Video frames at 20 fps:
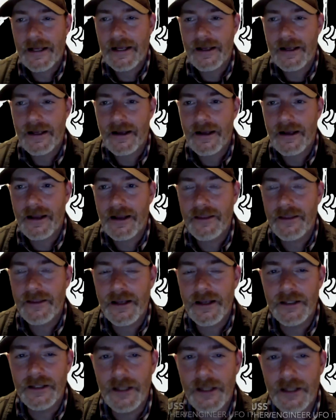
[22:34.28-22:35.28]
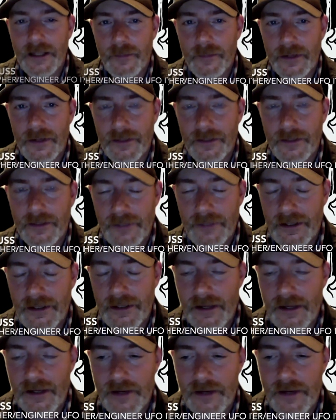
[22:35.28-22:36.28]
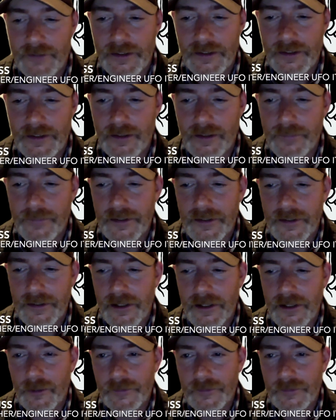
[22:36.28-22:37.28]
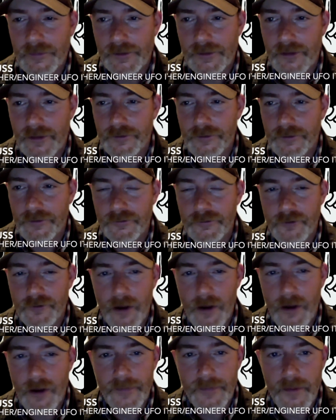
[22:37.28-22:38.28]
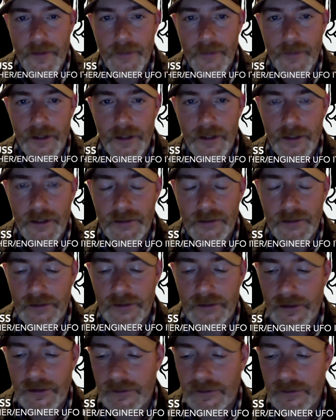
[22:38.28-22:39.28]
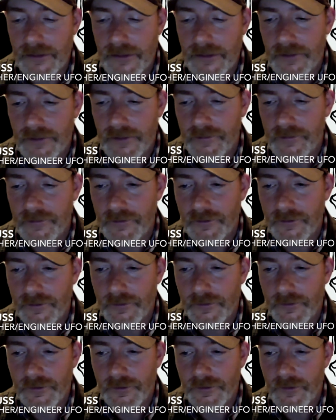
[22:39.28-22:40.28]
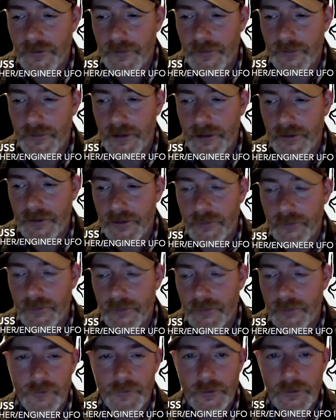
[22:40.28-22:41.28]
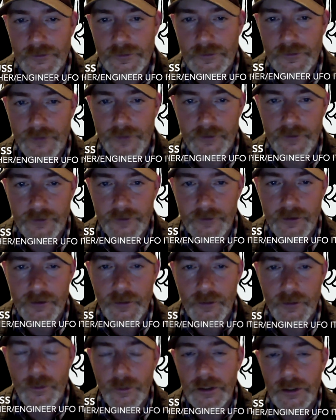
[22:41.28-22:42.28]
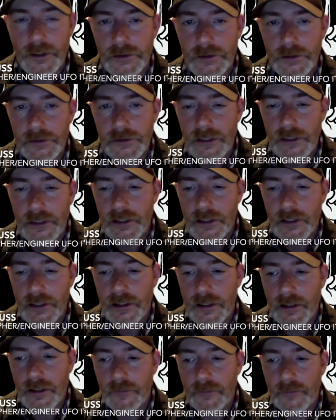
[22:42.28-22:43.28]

I think a little bit. I mean, every little bit helps. Another drop in the bucket. That's, until the bucket overflows, eventually it will. Mm-hmm.